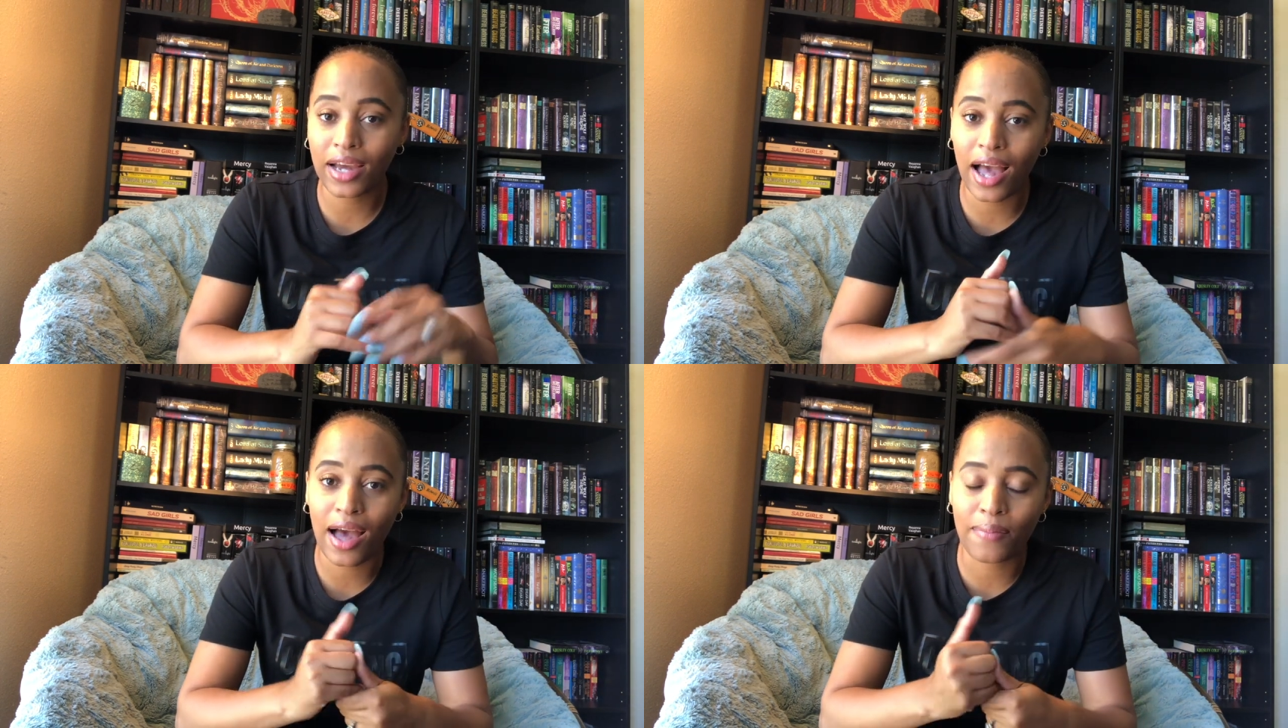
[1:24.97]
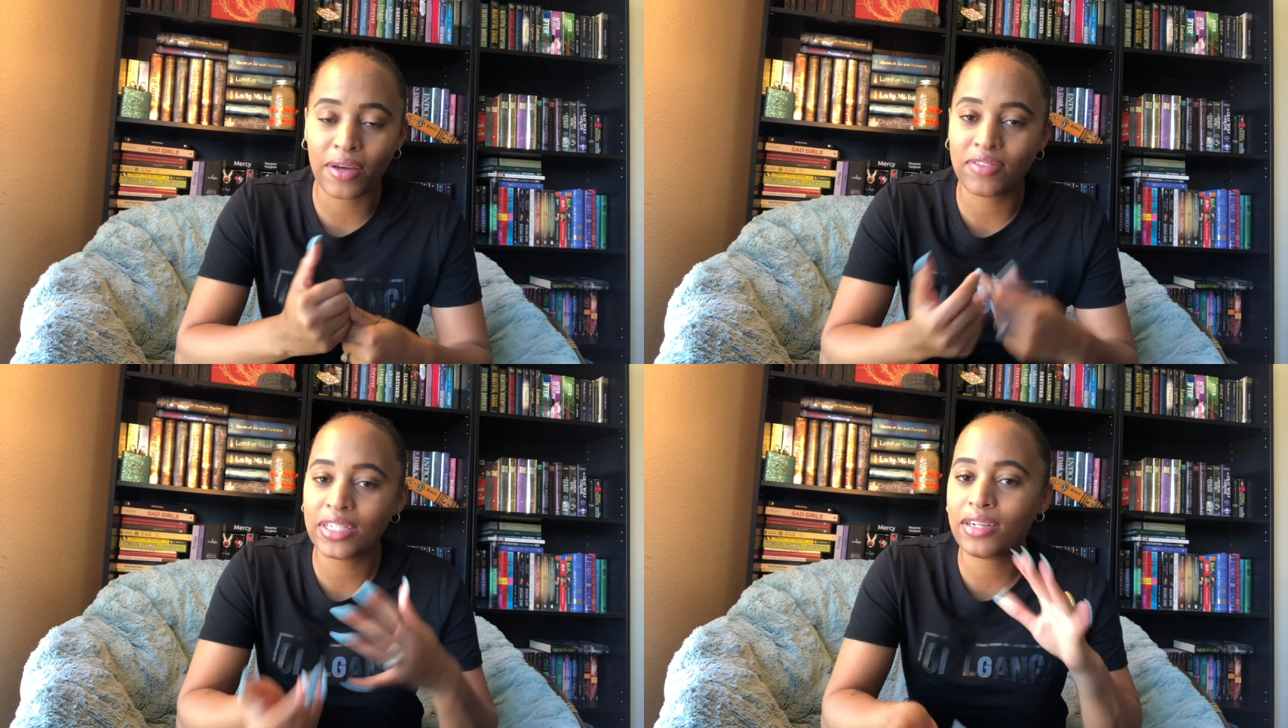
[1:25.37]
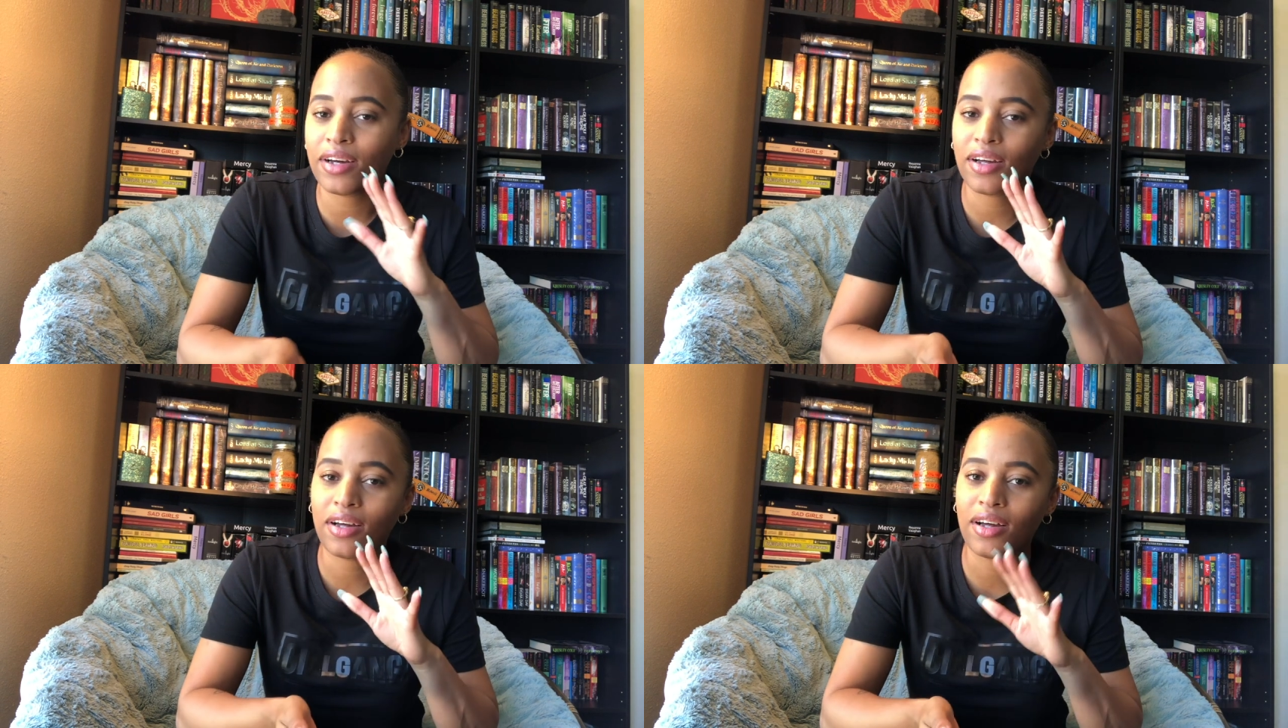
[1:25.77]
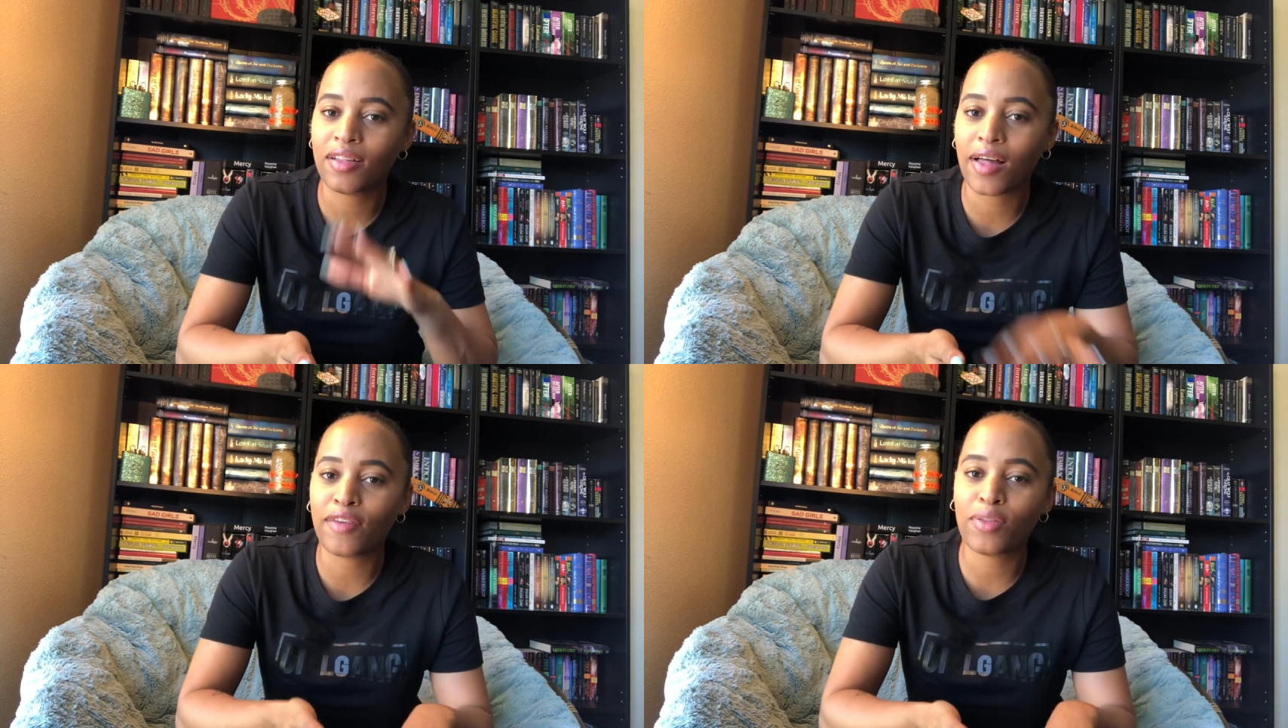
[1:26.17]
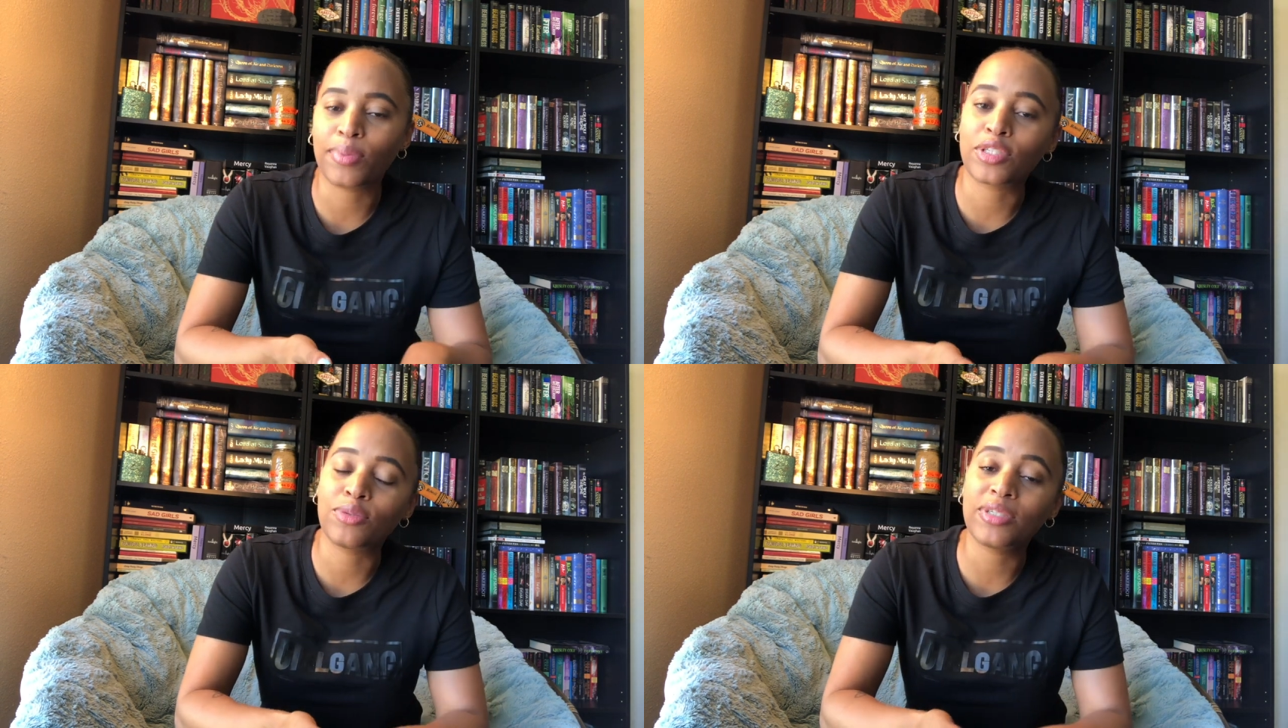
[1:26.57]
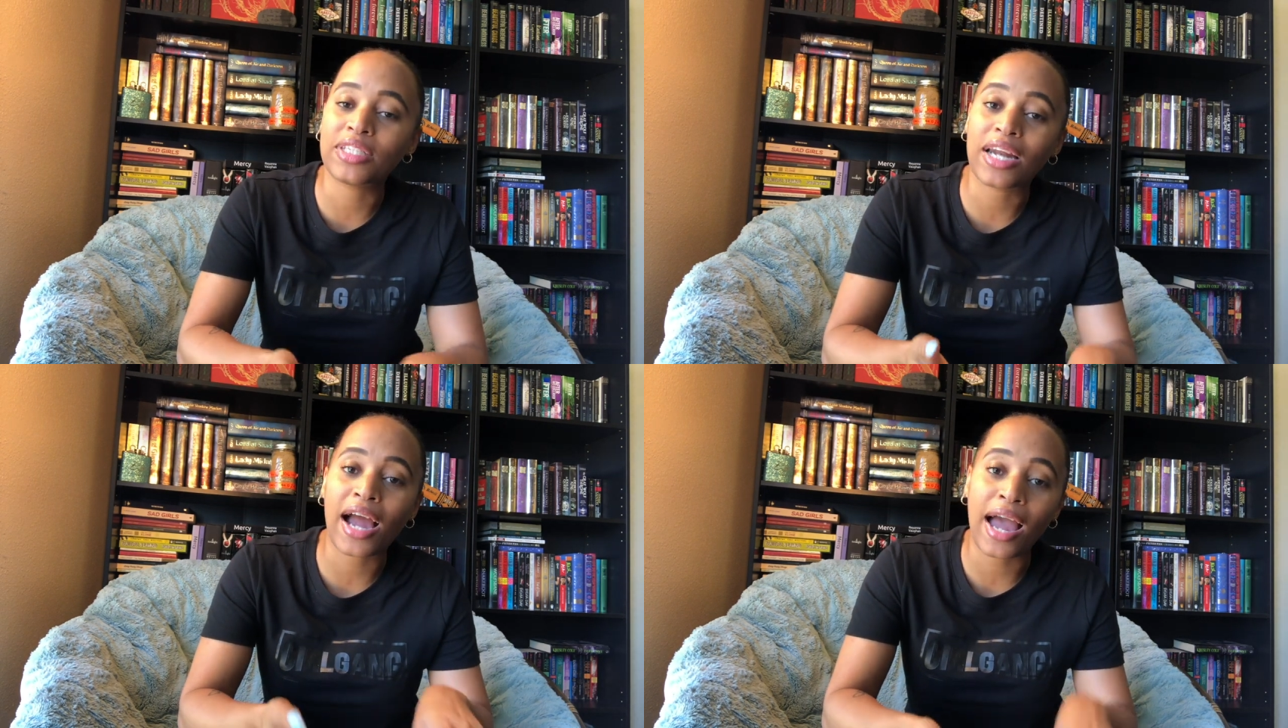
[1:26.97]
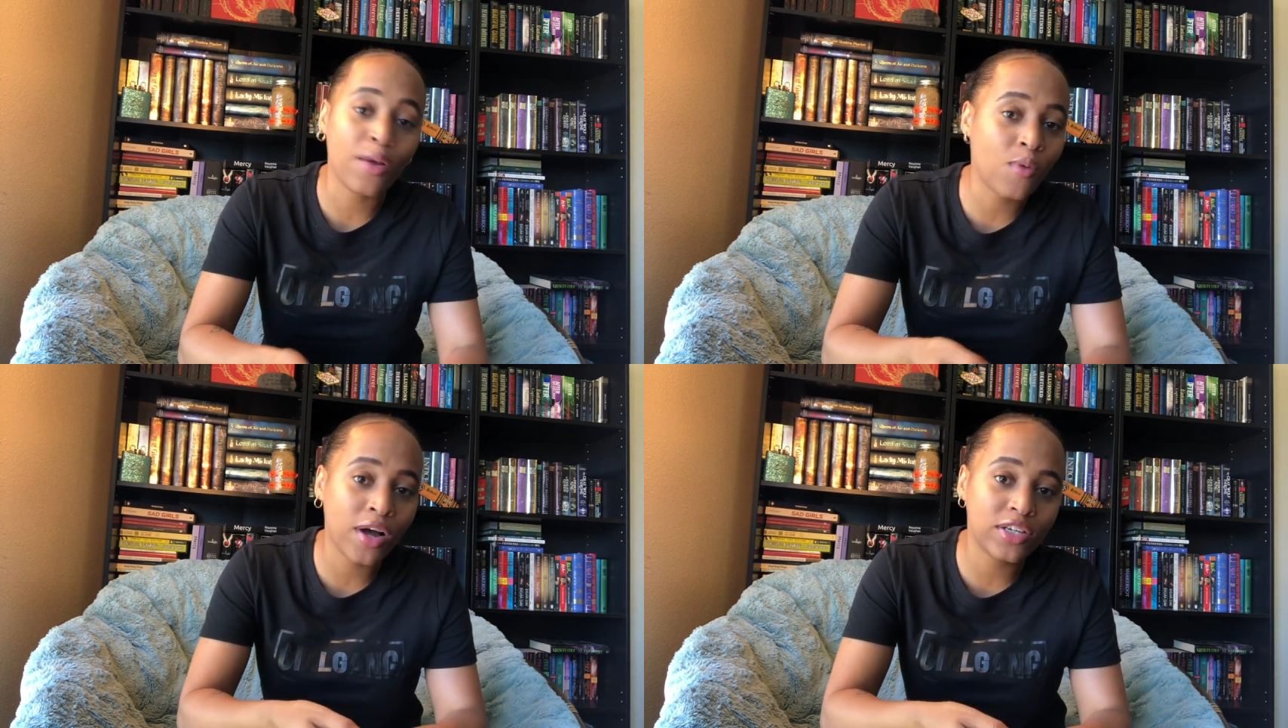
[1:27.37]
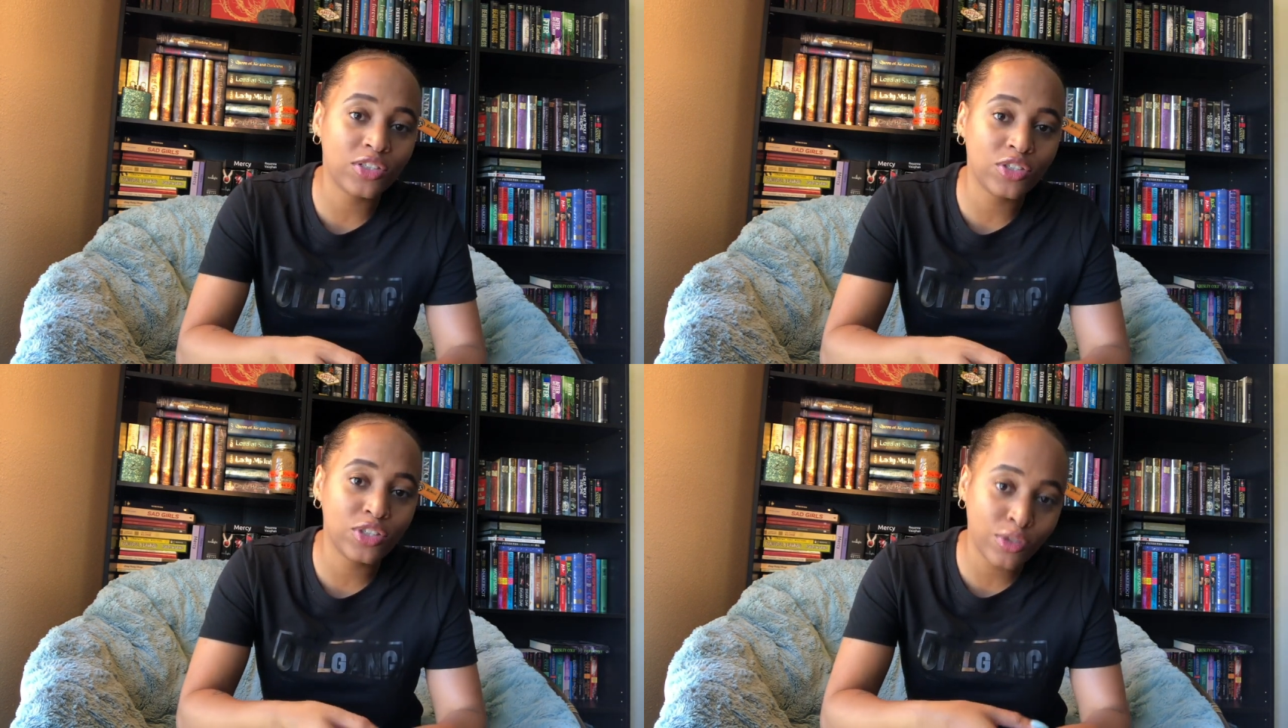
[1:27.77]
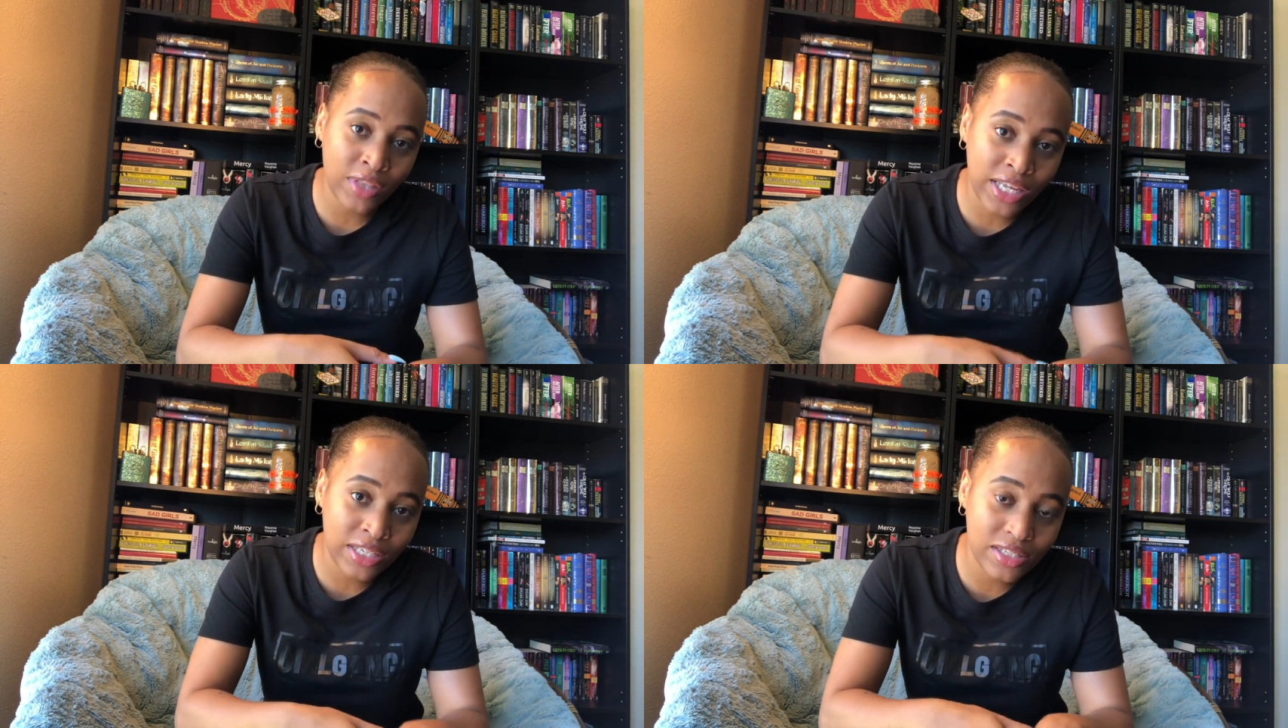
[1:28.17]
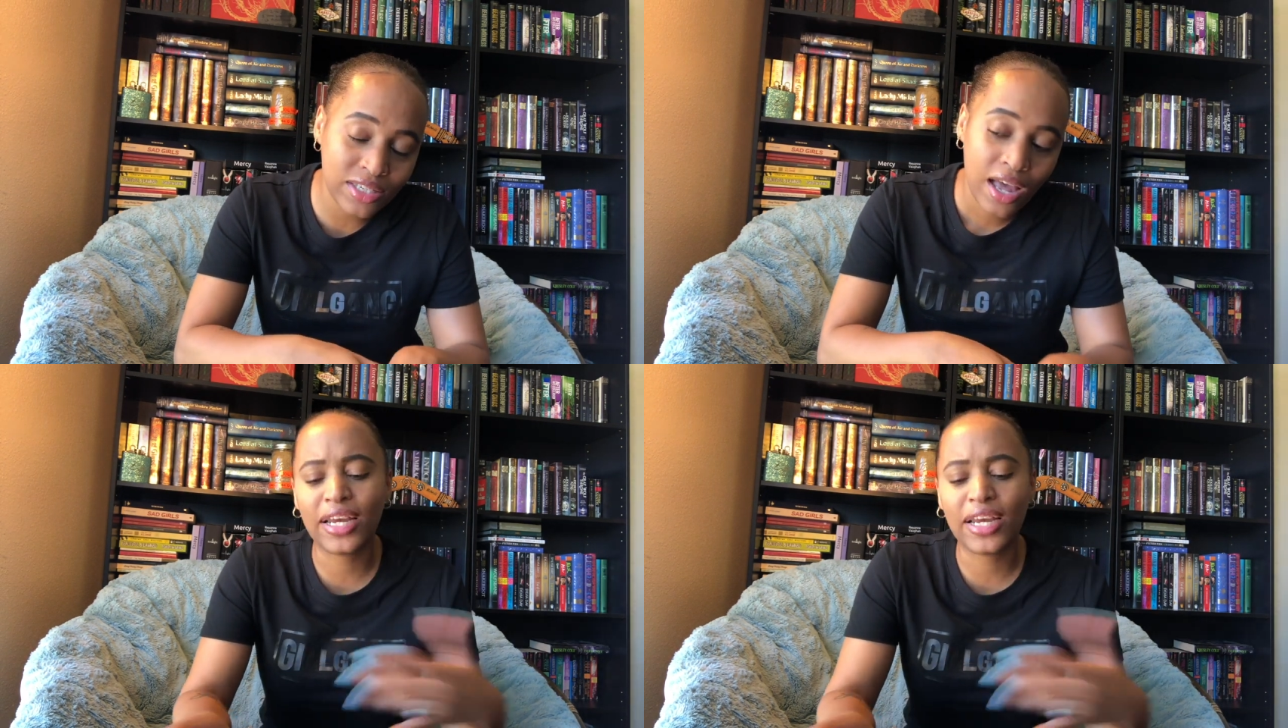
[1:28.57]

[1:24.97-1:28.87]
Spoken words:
I've seen a lot of the booktubers that I watch do this.